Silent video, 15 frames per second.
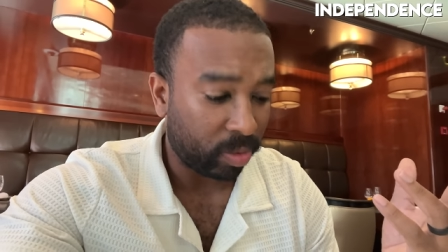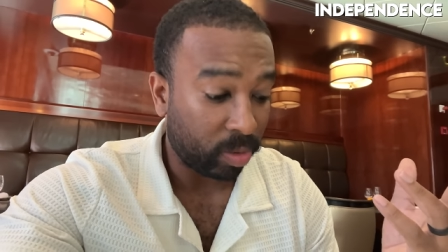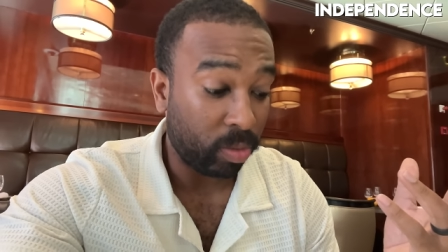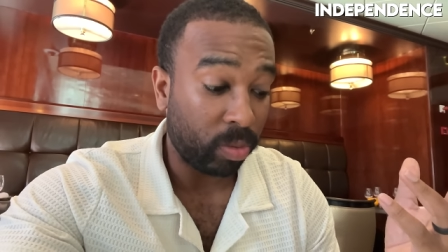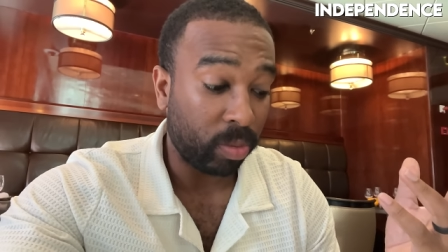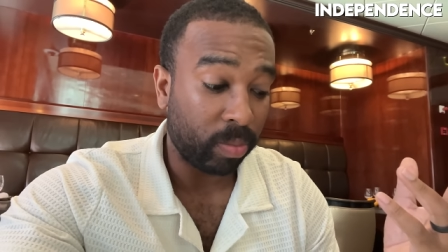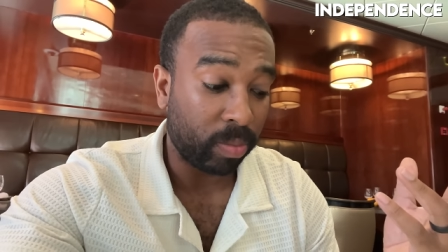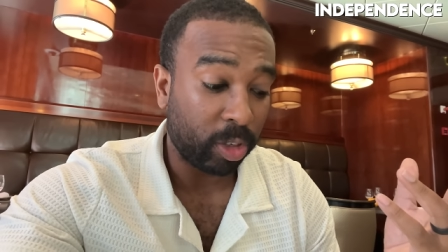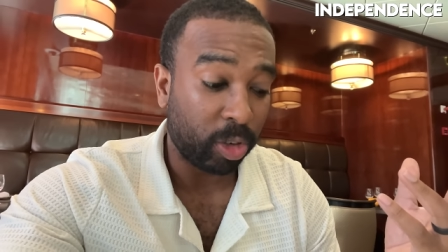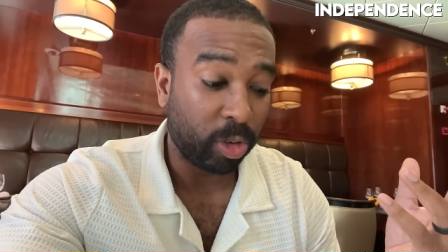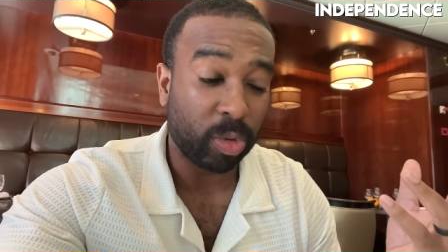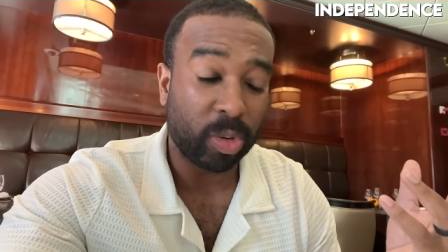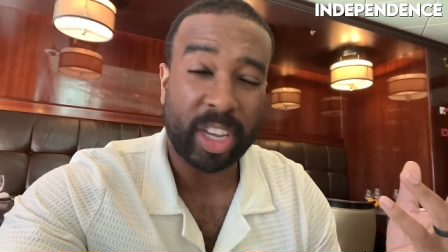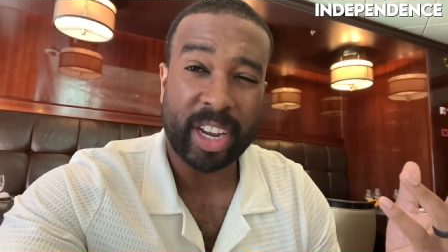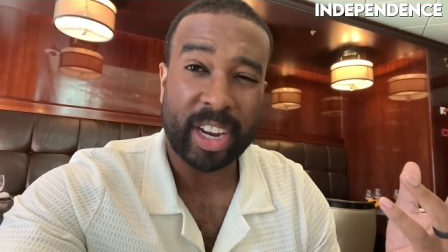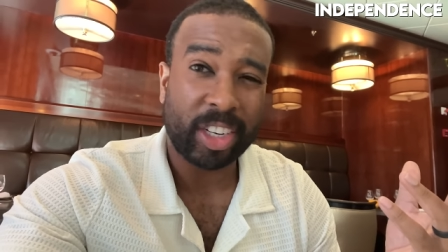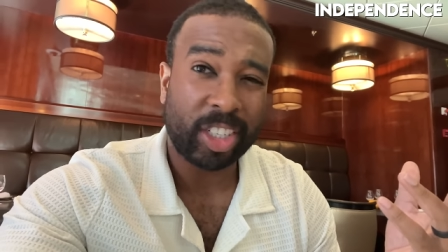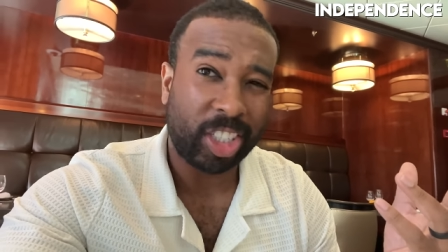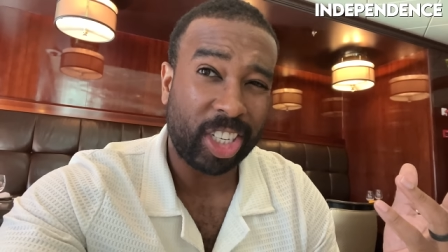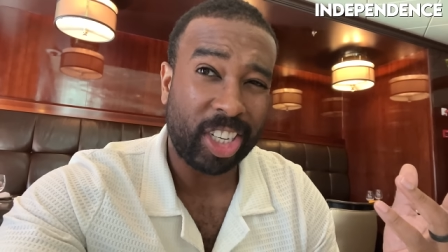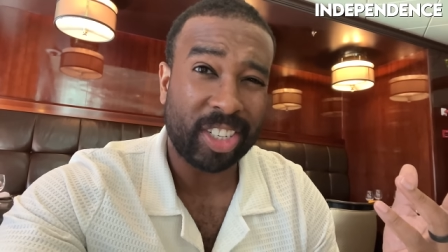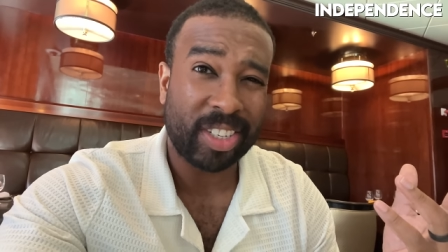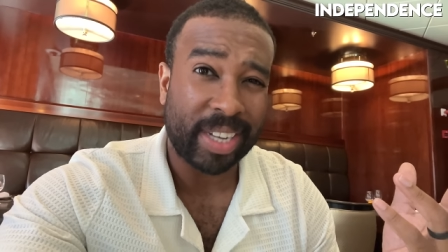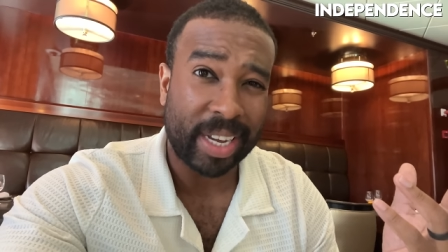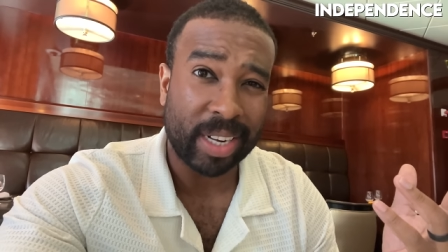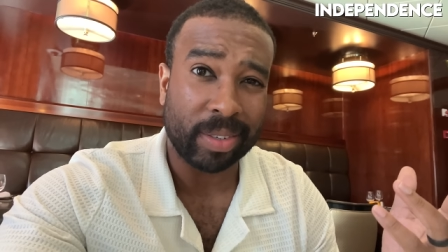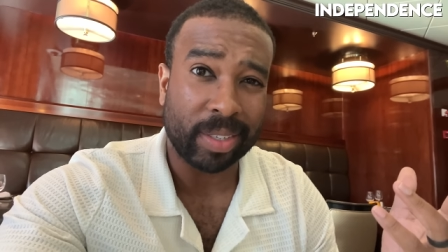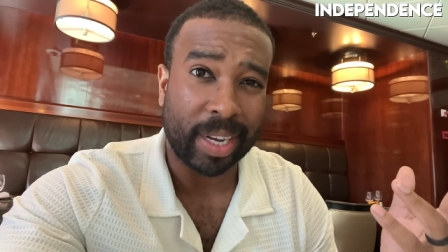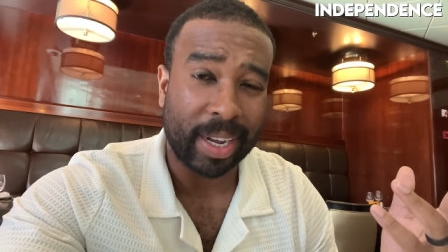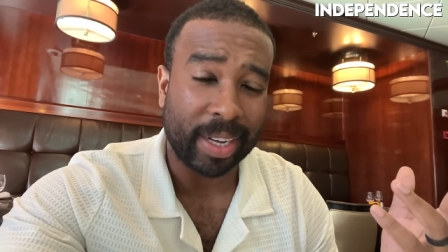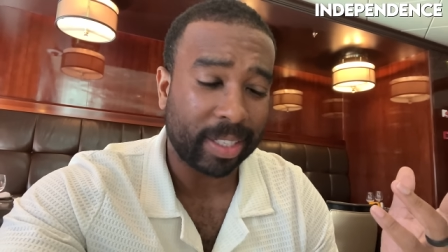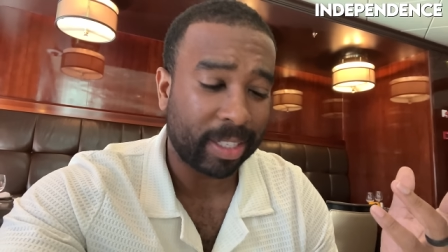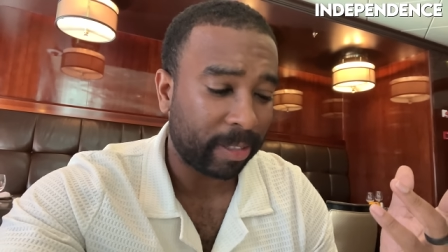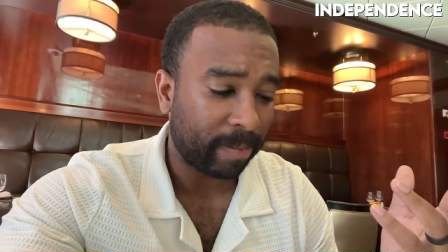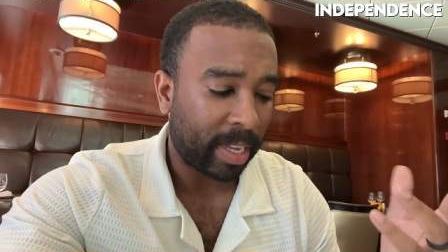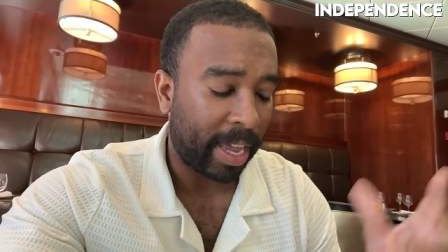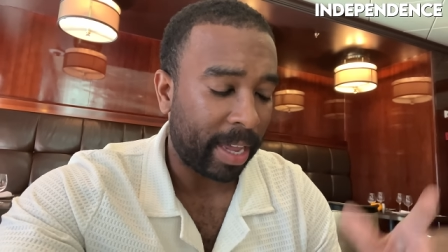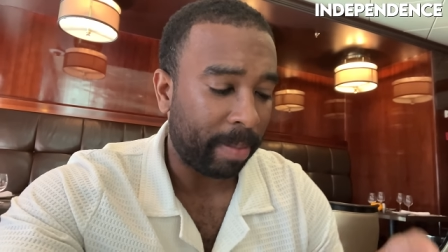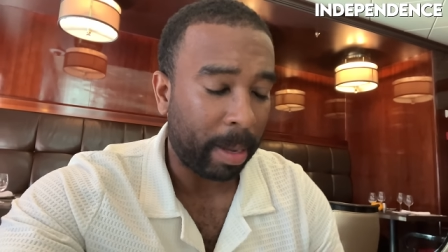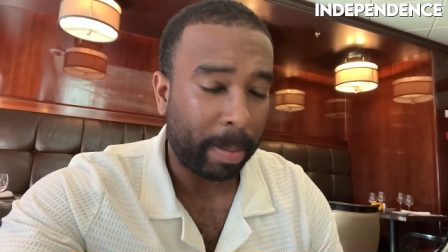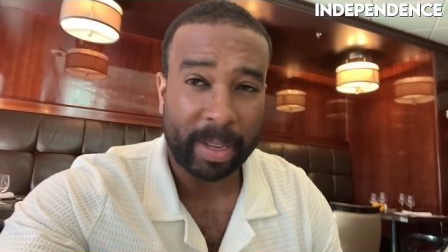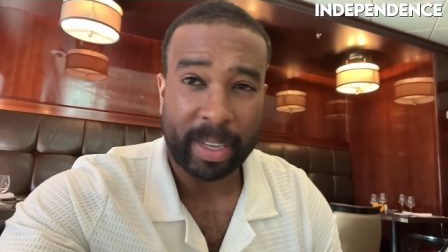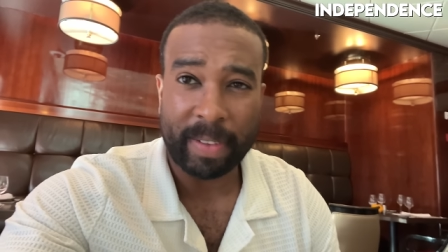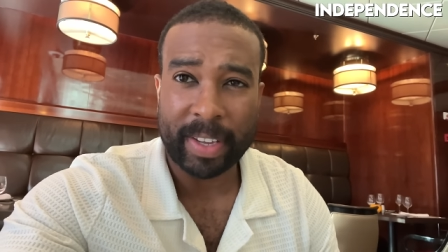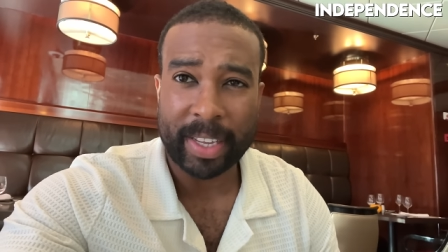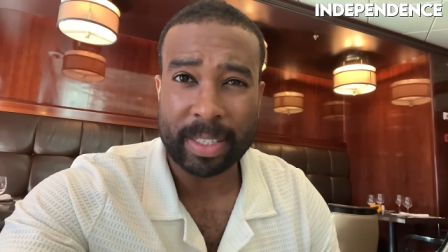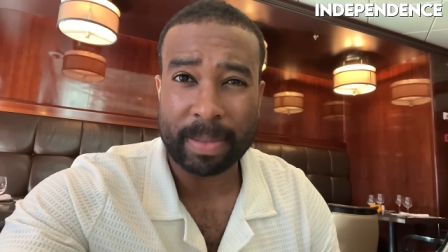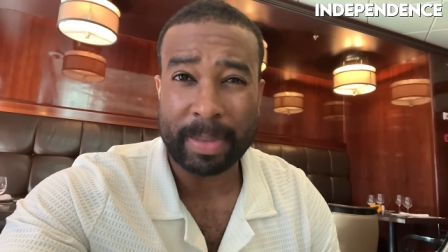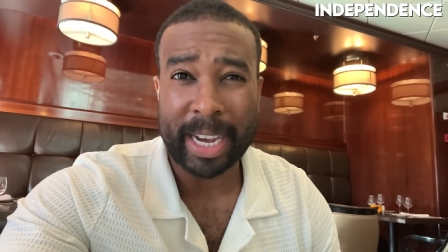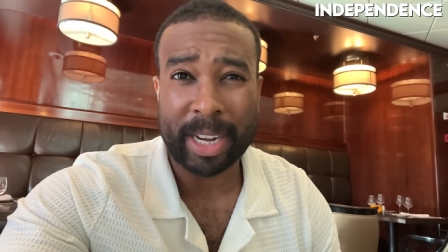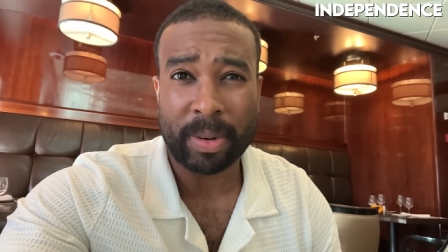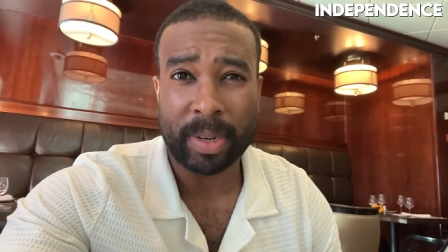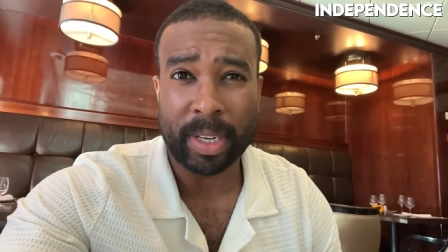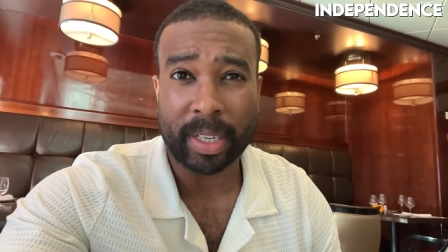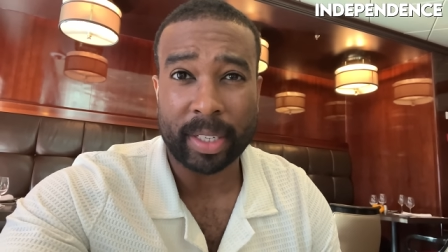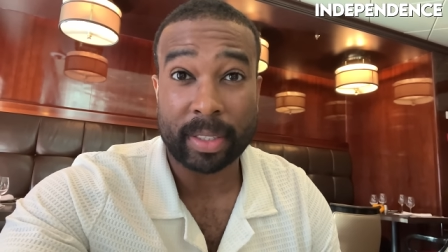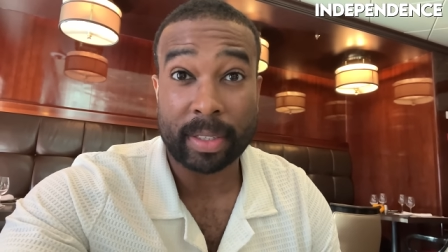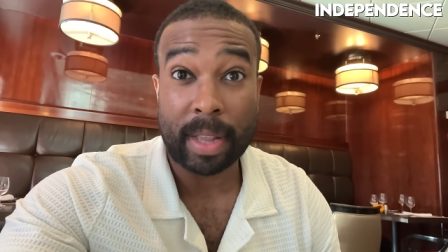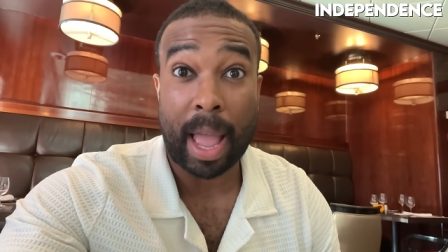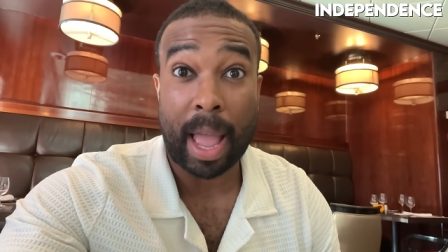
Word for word: Ooh, Gruyere cheese tater tots. Hey, maybe I'll even get some dino nuggets.